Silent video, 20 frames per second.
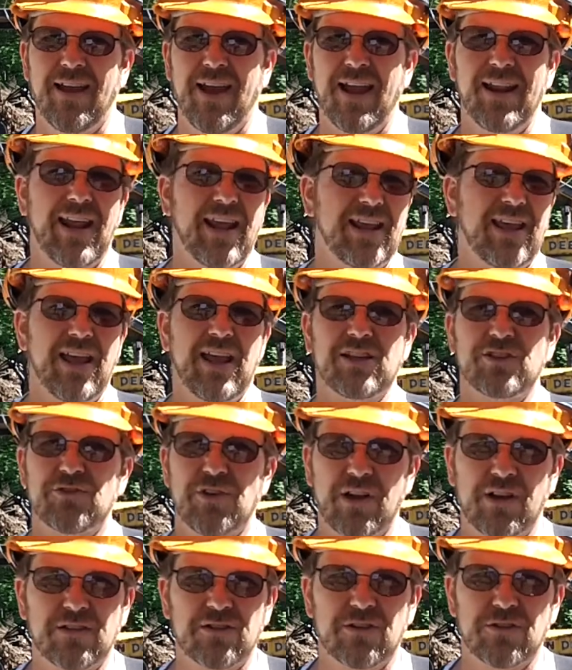and they can't
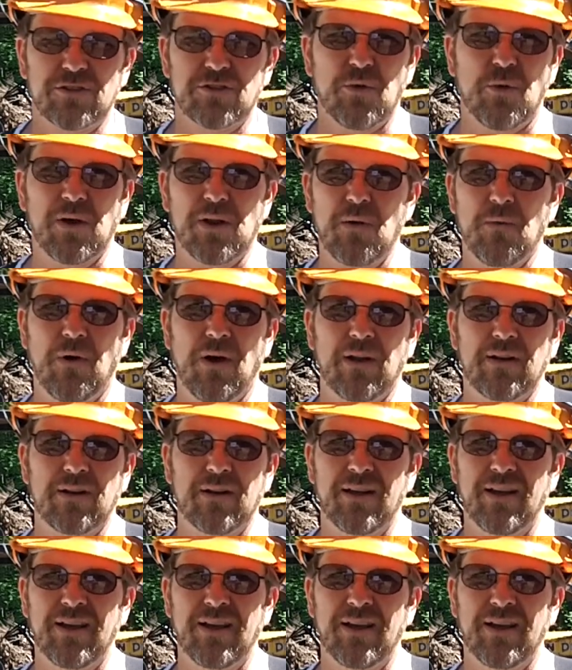drink until they're 21.